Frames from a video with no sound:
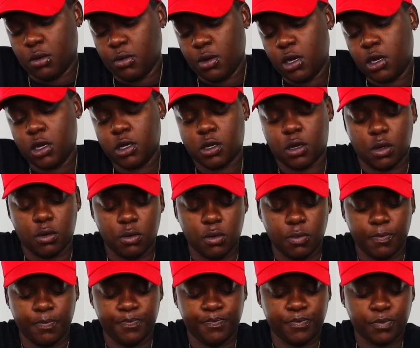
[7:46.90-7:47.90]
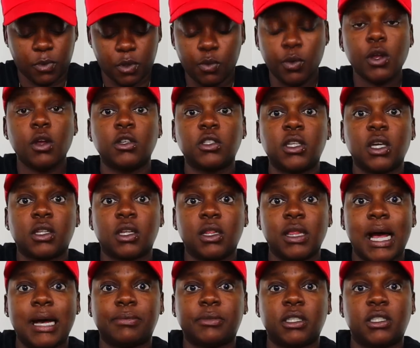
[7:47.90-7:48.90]
We just gonna, we are gonna stick the
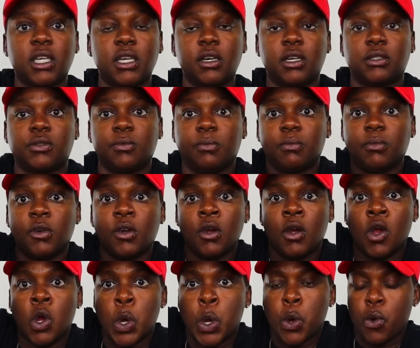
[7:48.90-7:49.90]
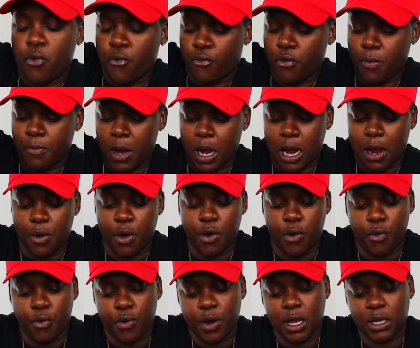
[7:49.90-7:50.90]
lobster tails from, from now
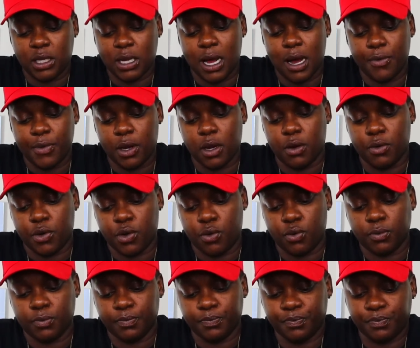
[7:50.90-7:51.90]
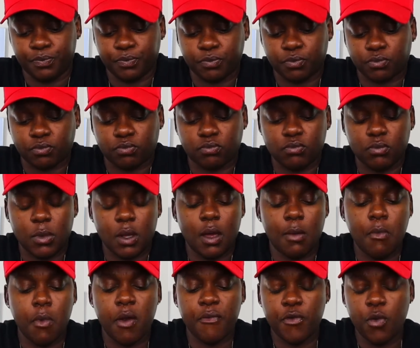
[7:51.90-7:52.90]
on. That's all we're gonna do.
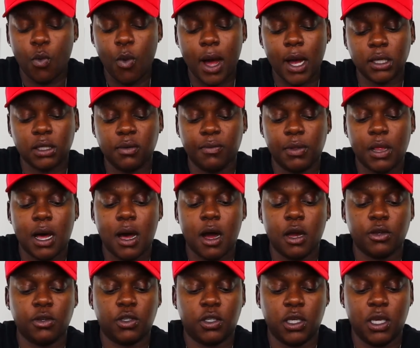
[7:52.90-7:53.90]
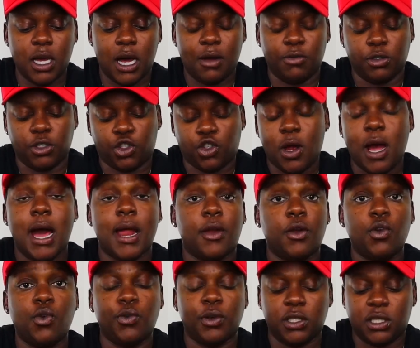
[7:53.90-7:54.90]
But if you watch the vlog, you see I was
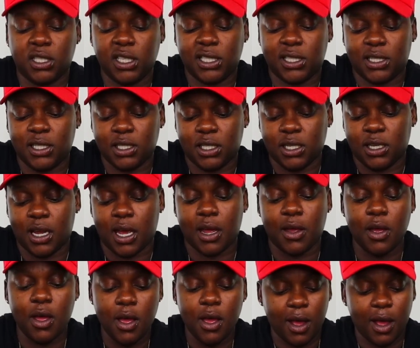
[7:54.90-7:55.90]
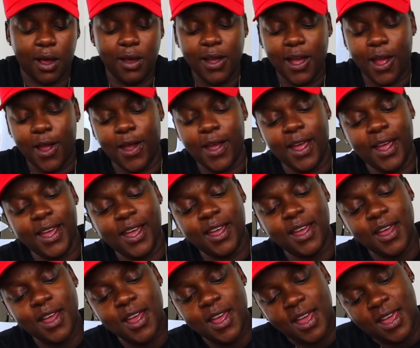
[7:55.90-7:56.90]
trying a new assistant today.
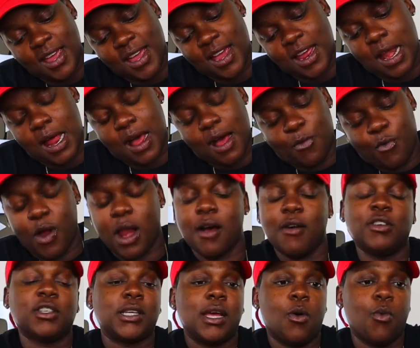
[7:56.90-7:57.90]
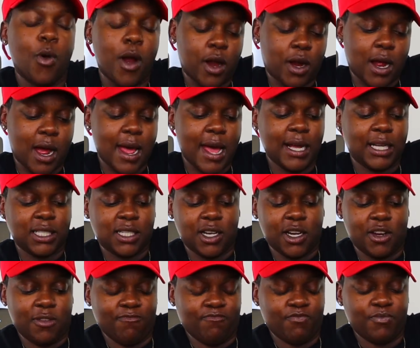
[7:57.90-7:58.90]
and I, when I was at work, I asked
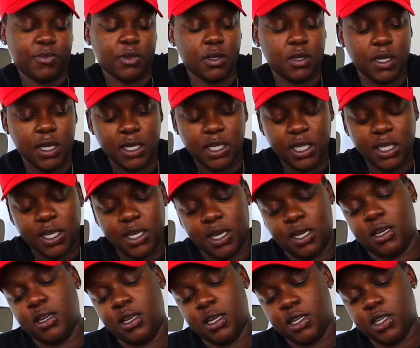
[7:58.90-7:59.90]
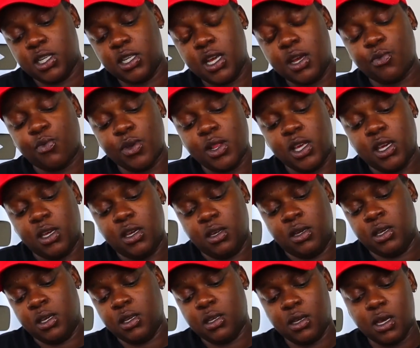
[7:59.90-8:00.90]
her, and she did good. She did really
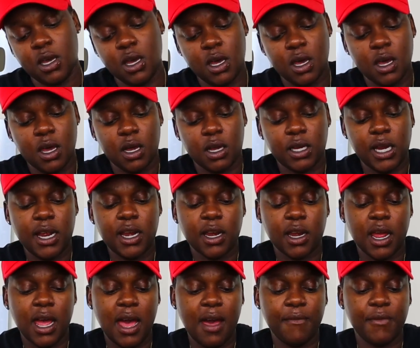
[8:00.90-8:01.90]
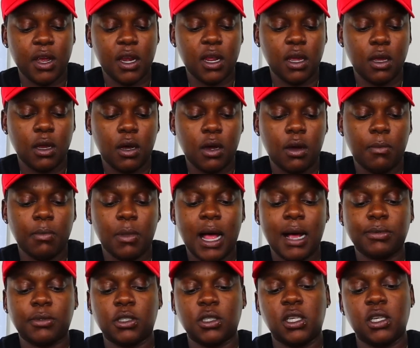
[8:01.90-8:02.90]
good. They didn't have any um,
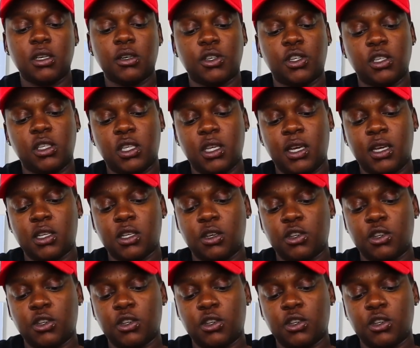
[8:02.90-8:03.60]
lobster tail, she said.